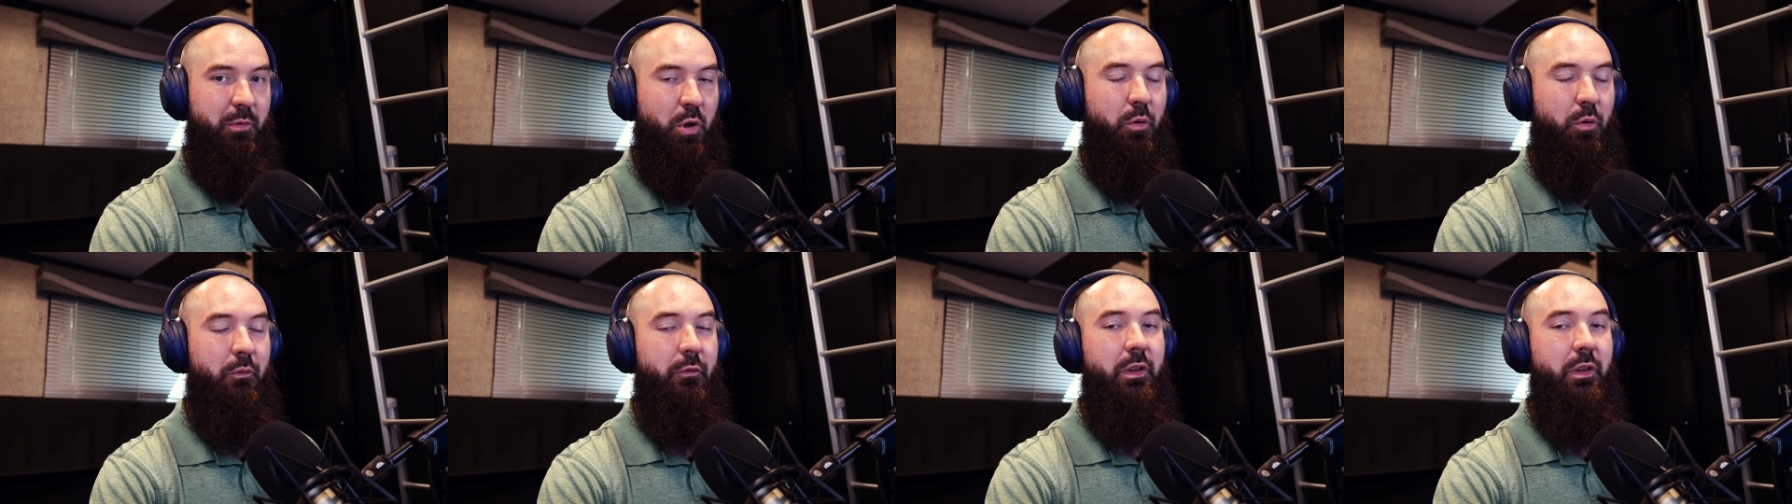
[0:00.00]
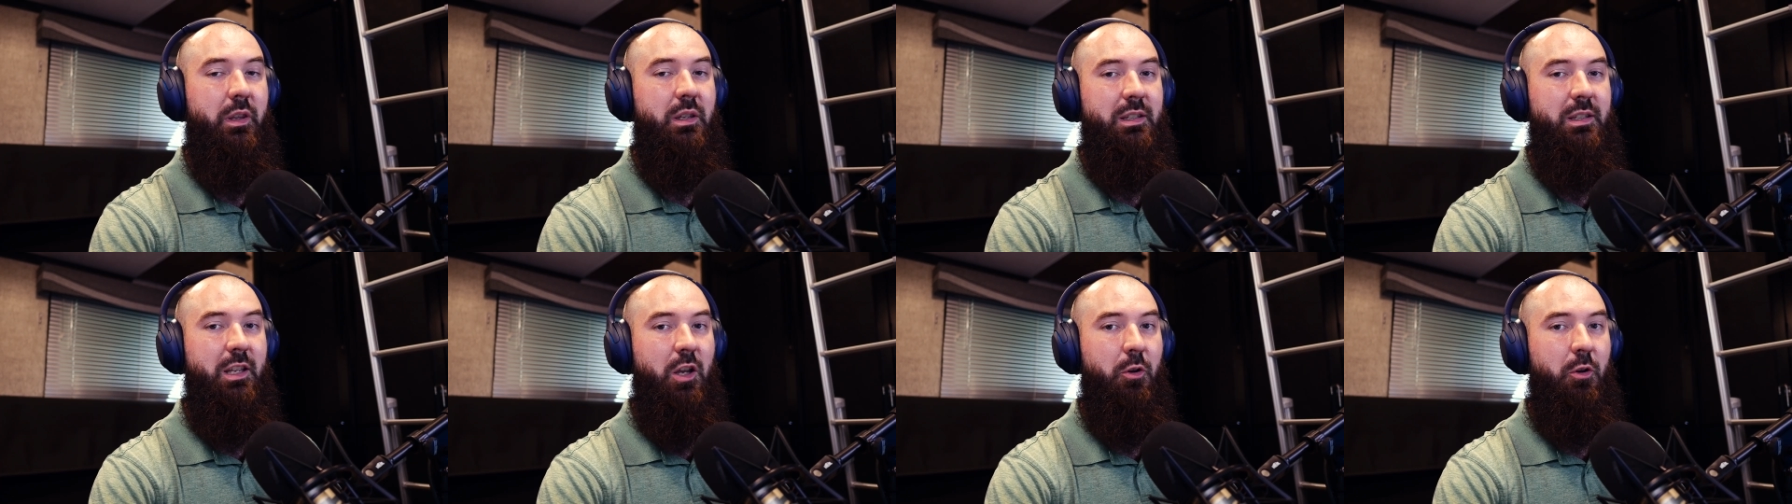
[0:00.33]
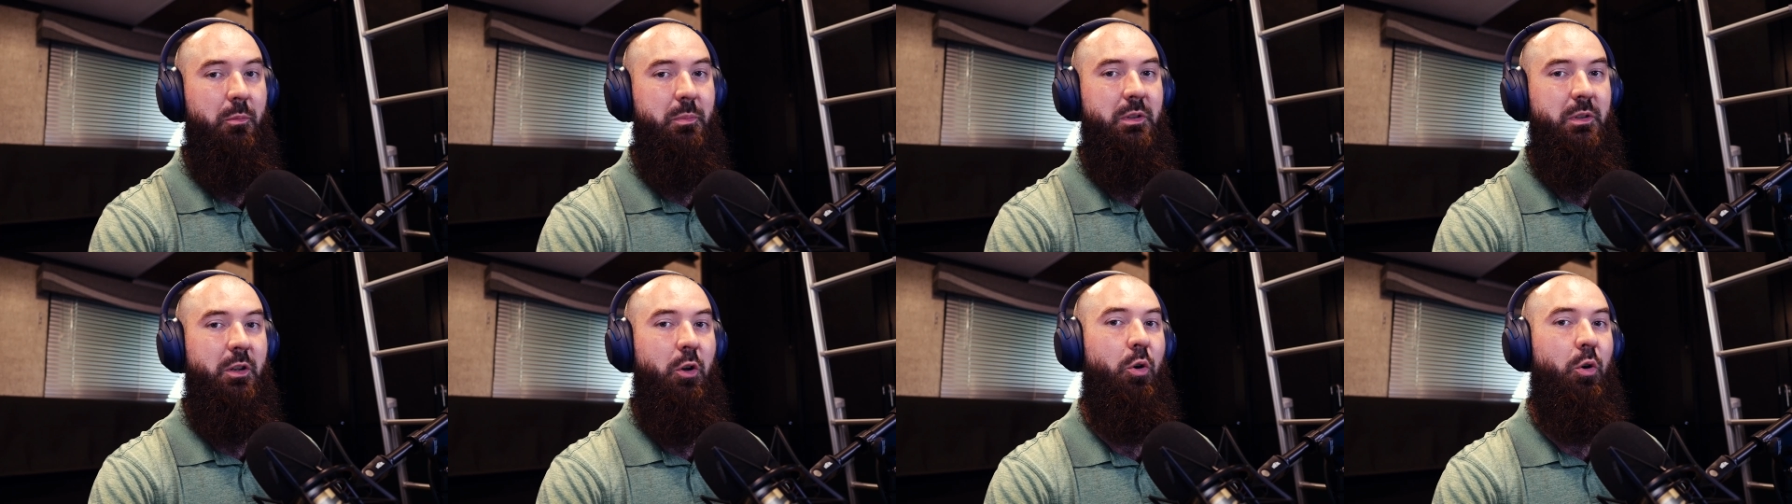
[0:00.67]
Hopefully this
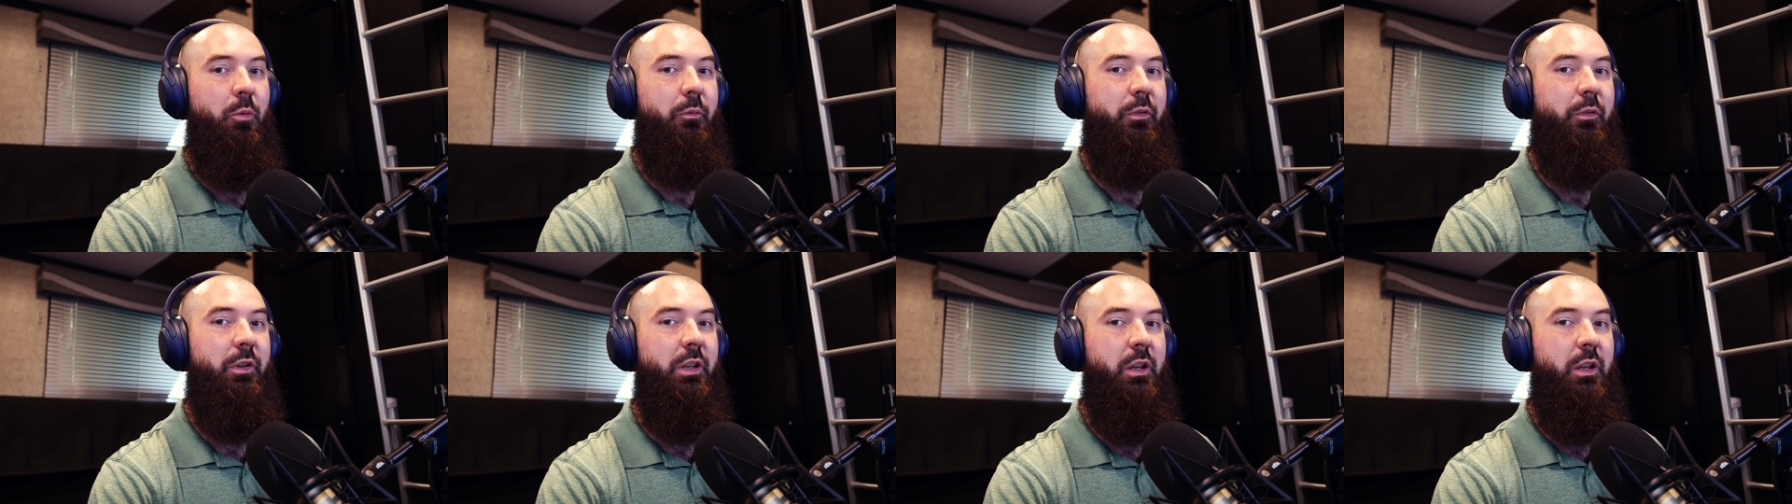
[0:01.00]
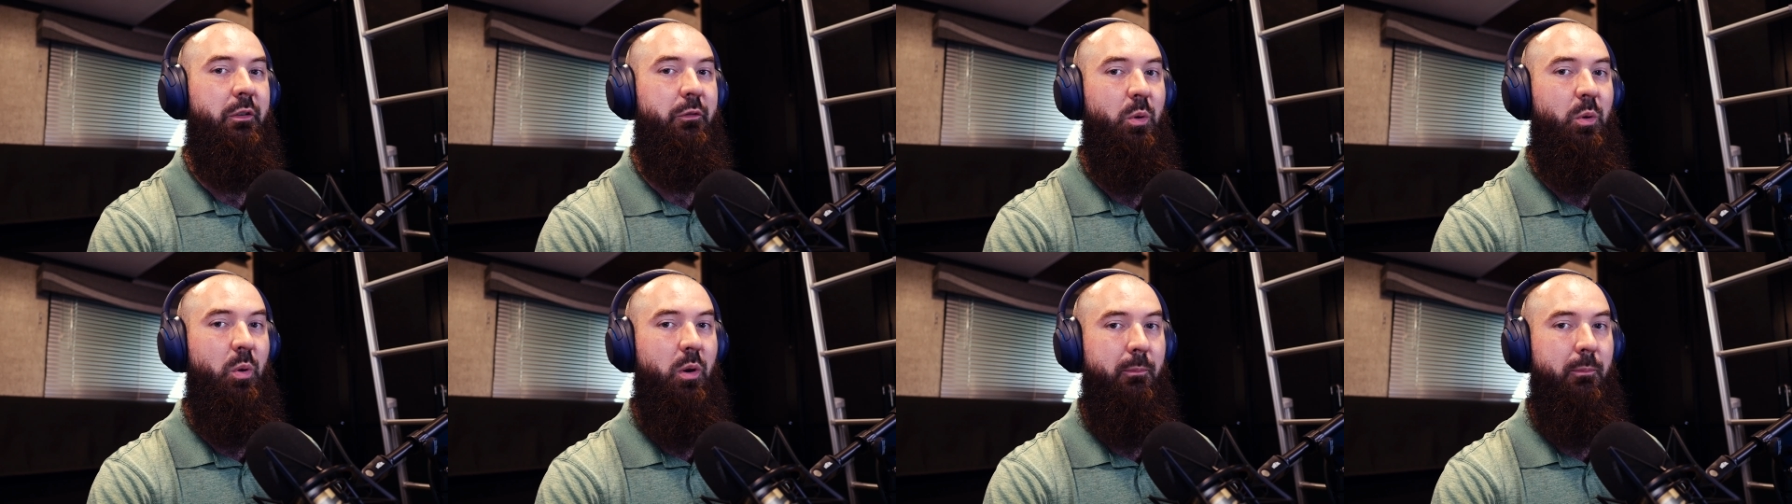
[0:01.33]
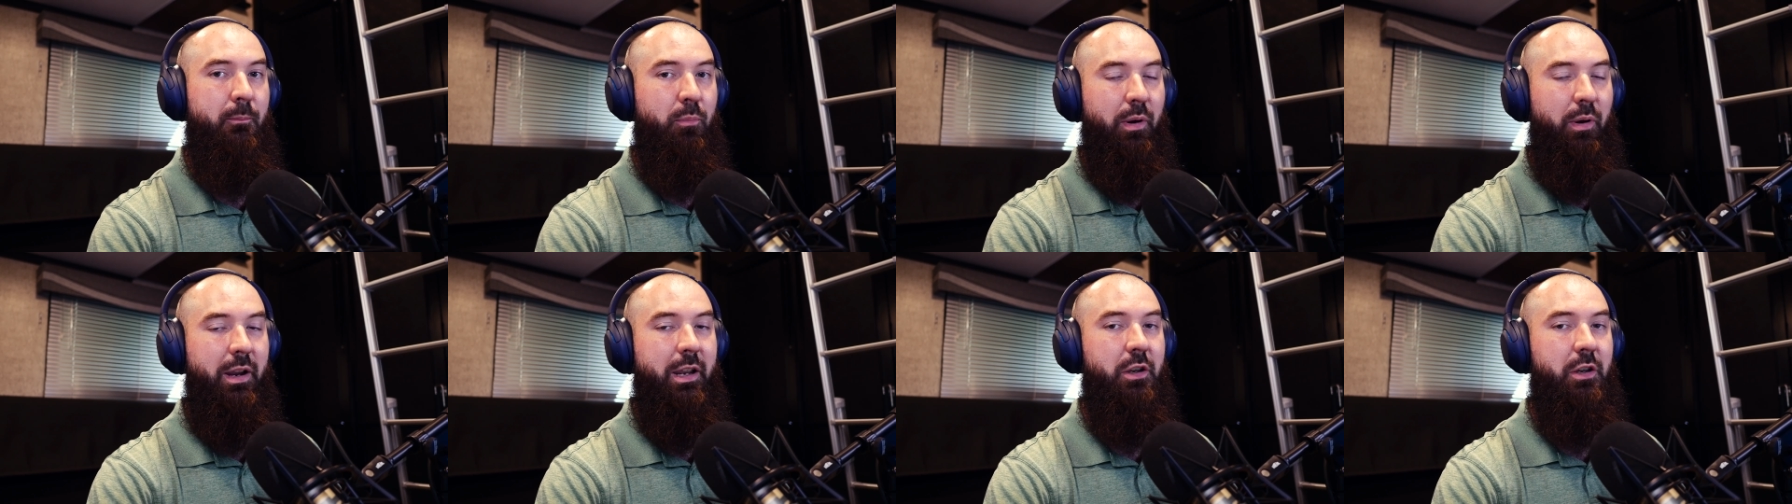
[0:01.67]
helps. Hopefully if you are
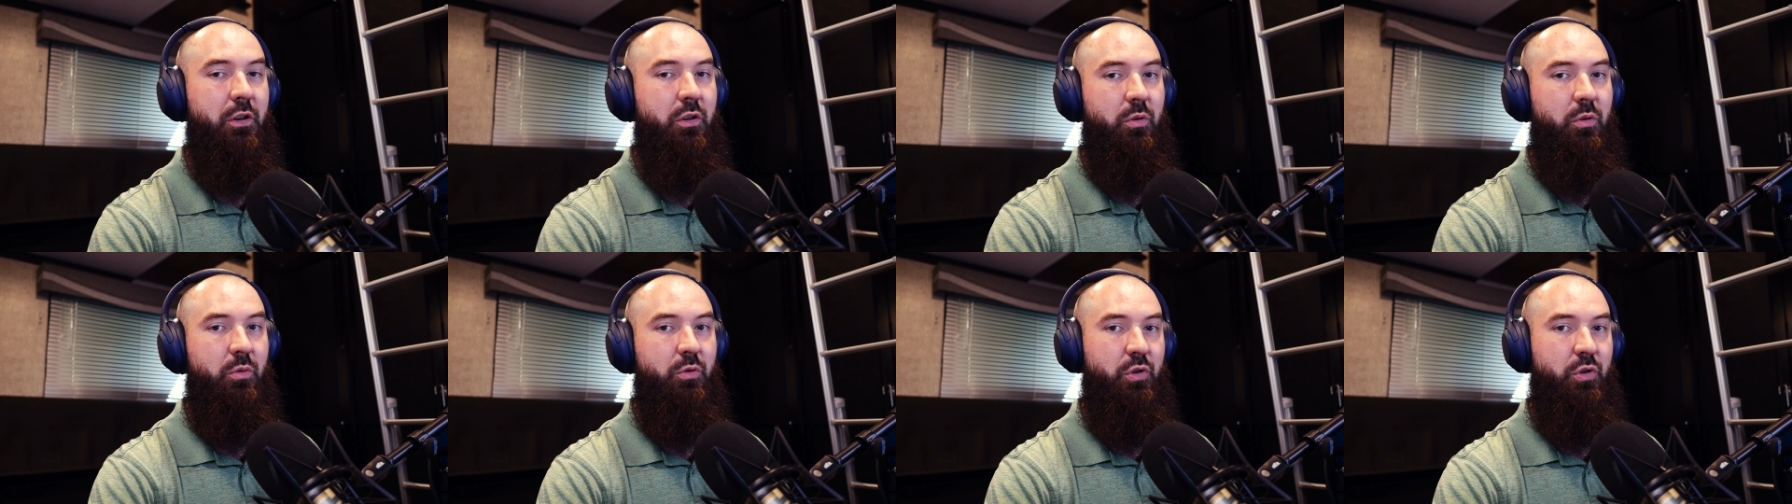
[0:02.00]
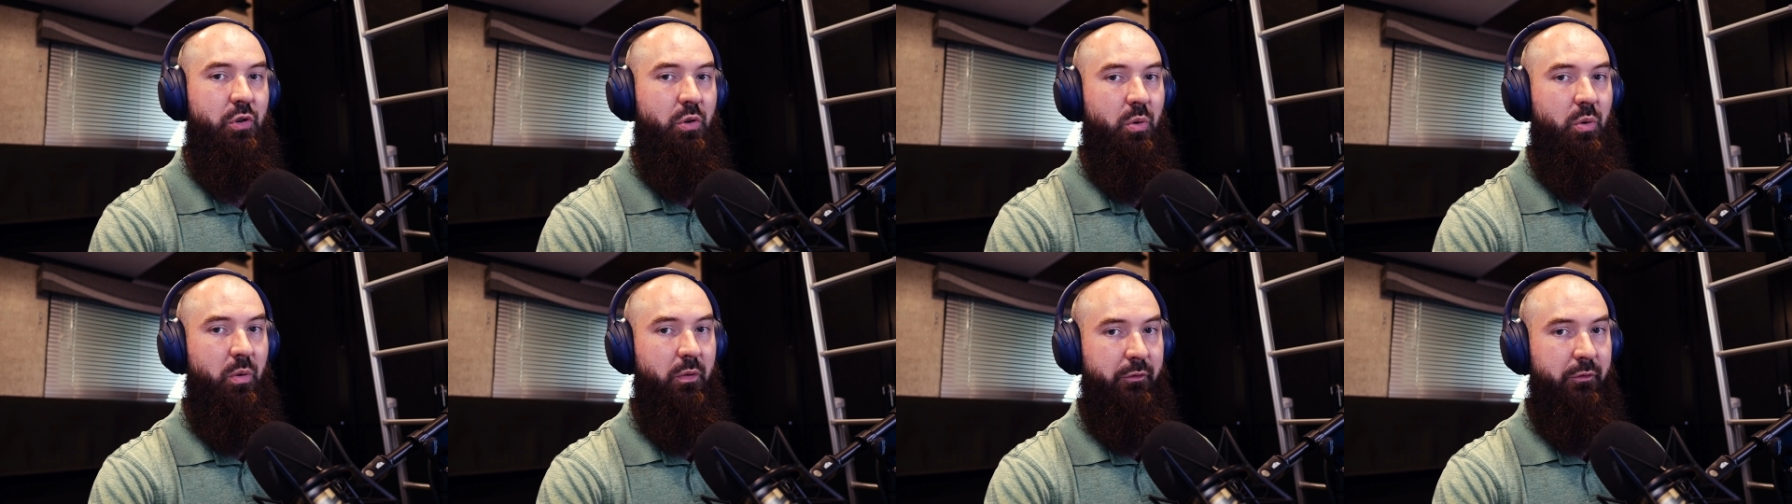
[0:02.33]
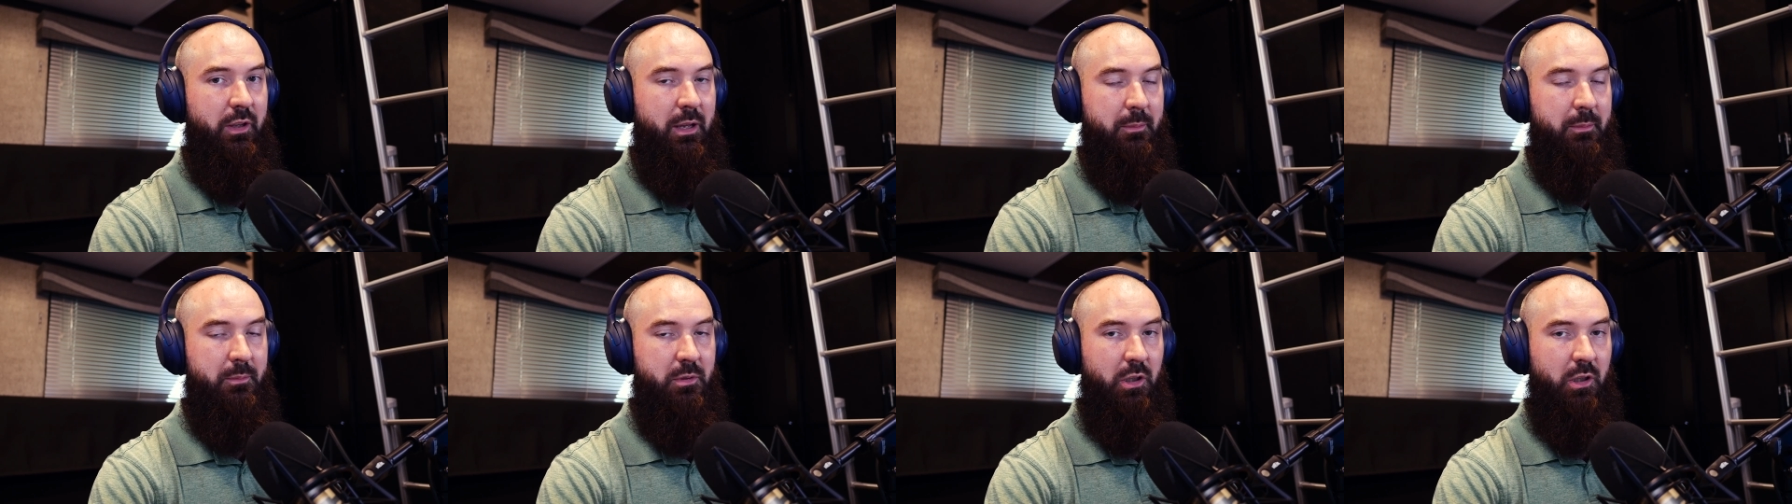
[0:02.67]
brand new to
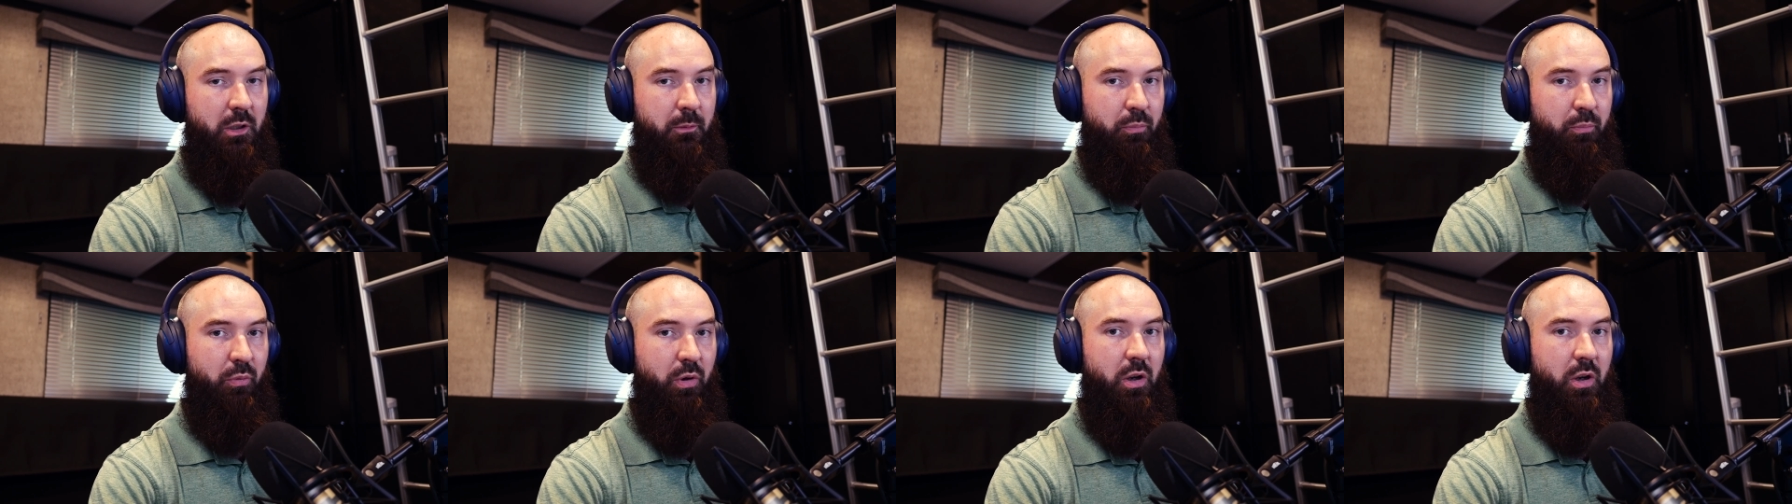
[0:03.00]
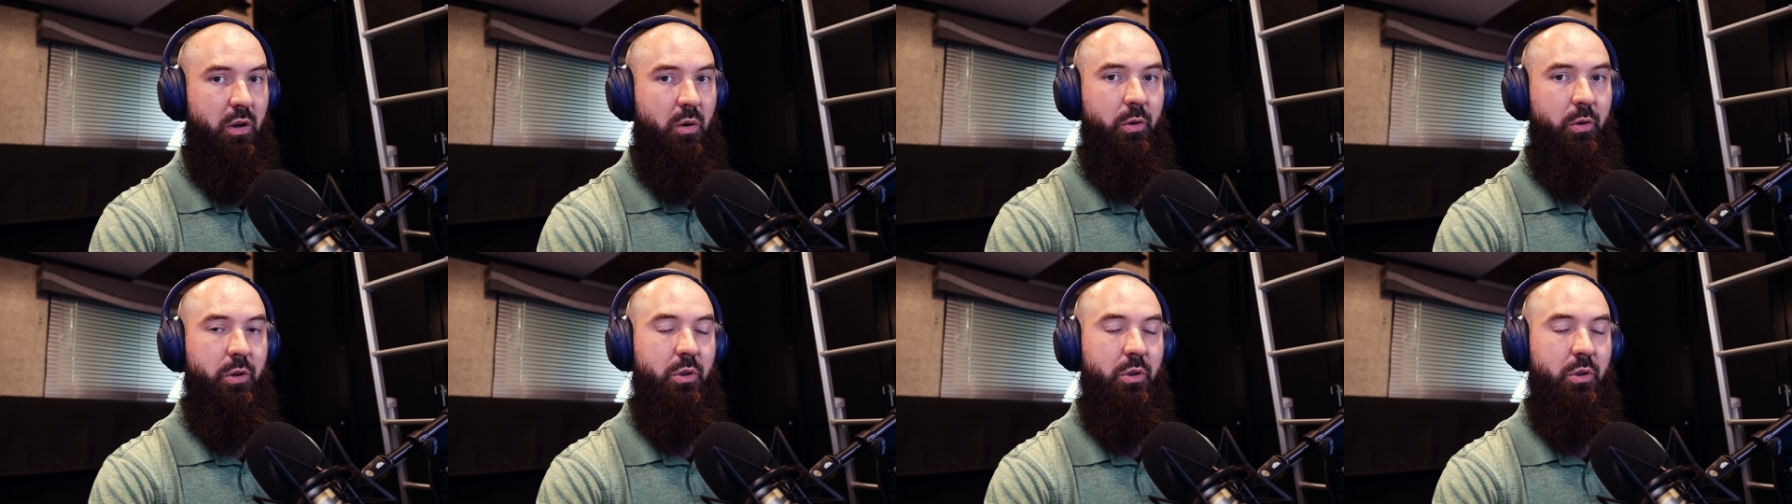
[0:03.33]
Flopzilla Pro,